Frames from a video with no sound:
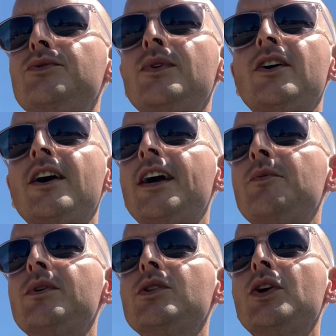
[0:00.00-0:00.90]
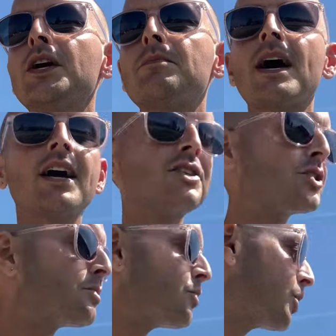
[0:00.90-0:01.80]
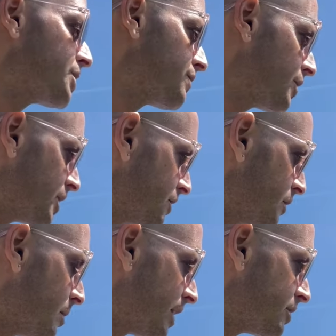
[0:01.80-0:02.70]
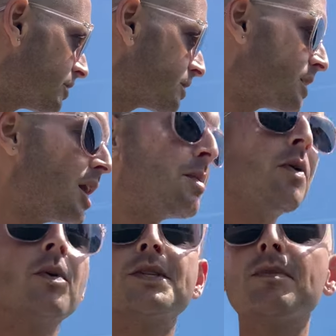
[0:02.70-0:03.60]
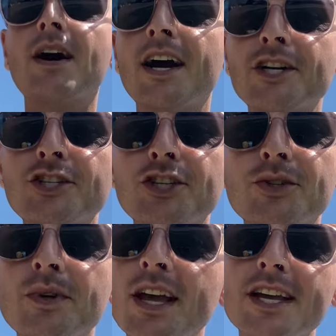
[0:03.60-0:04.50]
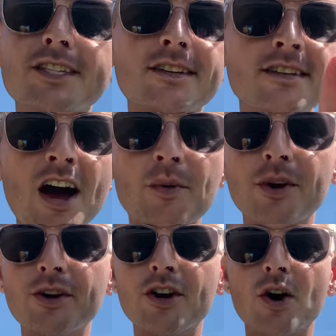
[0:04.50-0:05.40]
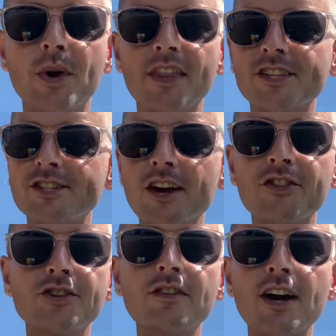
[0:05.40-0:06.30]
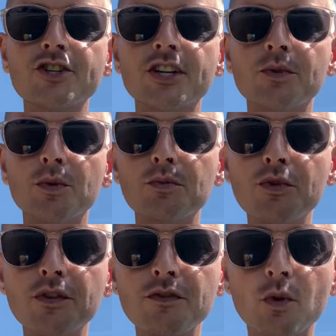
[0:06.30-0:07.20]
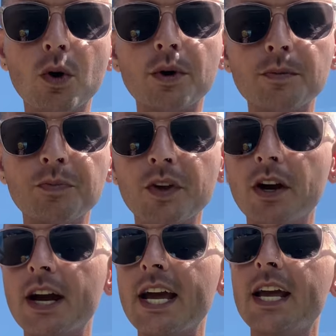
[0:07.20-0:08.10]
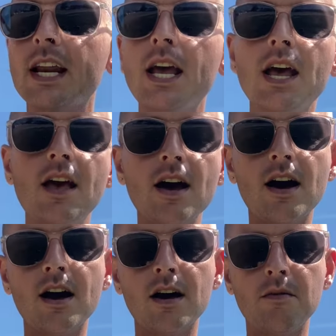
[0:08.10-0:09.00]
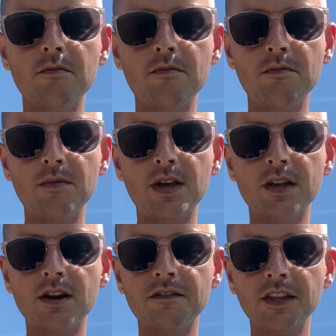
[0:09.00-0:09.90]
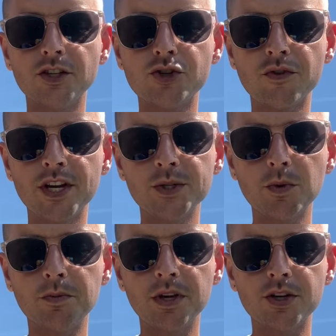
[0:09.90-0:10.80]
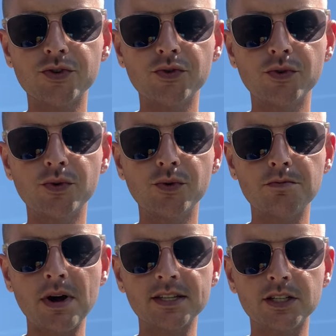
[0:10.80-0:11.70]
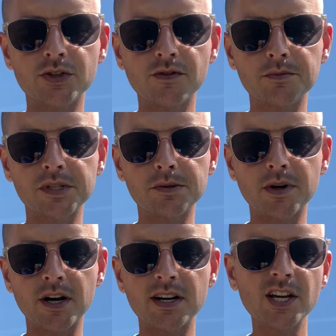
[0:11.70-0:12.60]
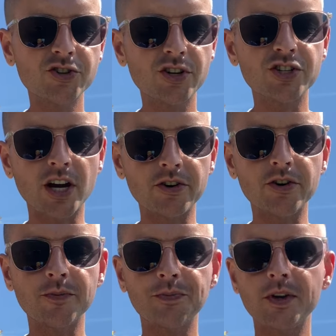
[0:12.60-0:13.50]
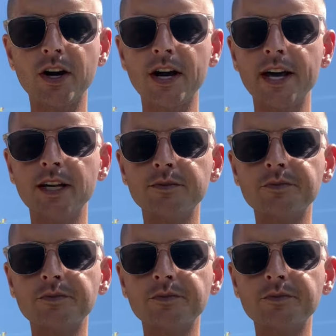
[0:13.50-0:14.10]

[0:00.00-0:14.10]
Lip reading: all right? We're looking back at certain points for key reminders, but what's behind you is not where you're going. That's not the direction. We're moving forward, all right? And I feel like trees will be a true message from spirit, nature in general, all right?